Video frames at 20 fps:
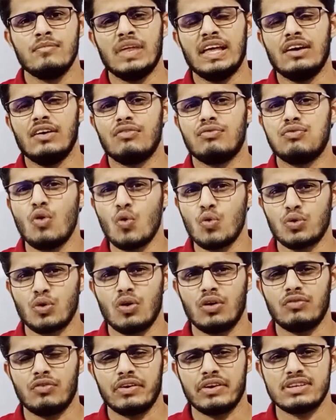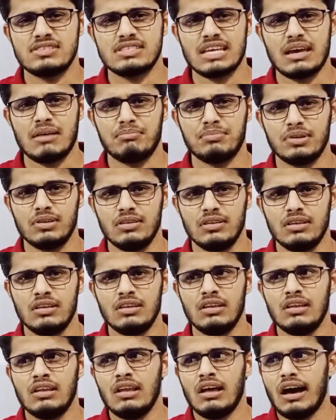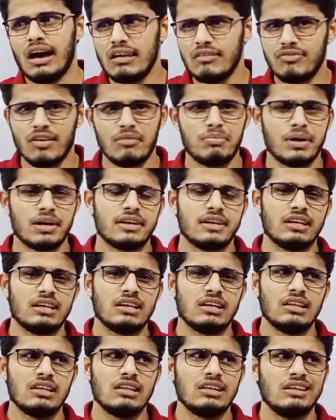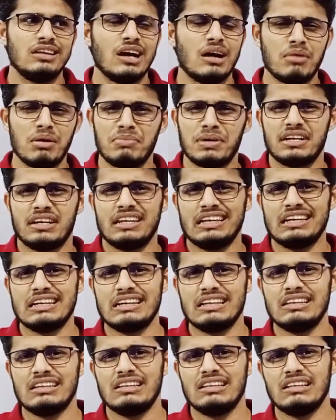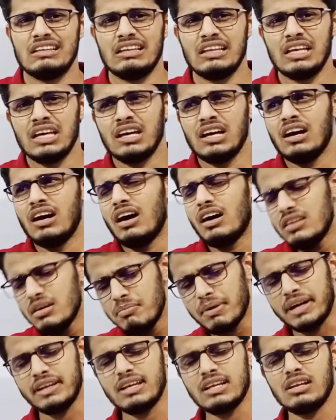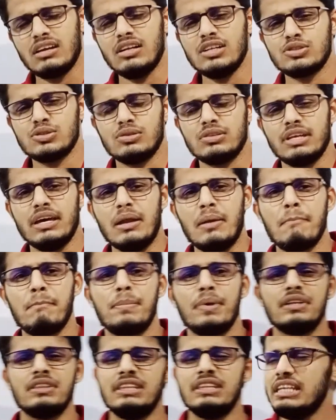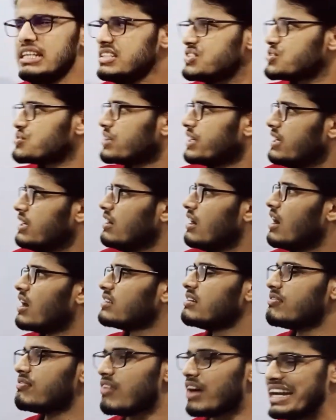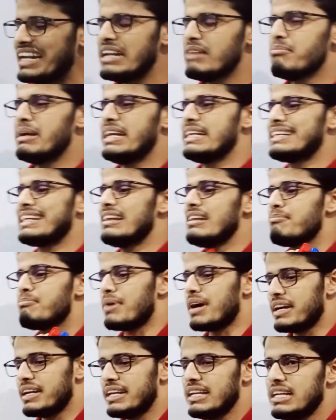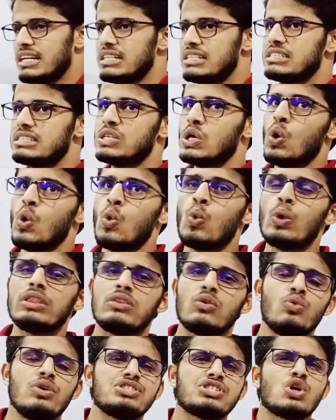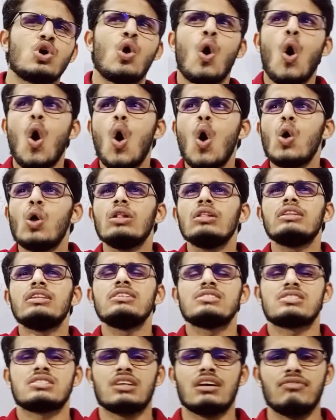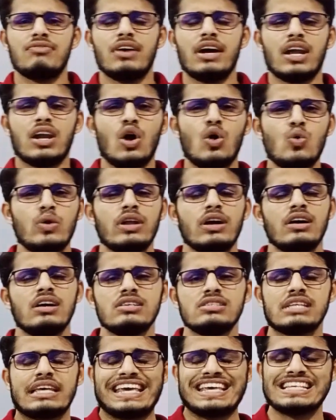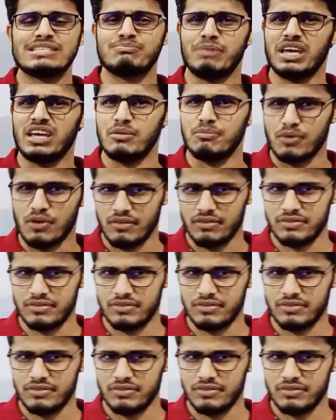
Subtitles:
Photon, for example, alpha particle, gamma particle, other particles are also there, but these three are the fundamental particles with which all this stuff around us is made up of.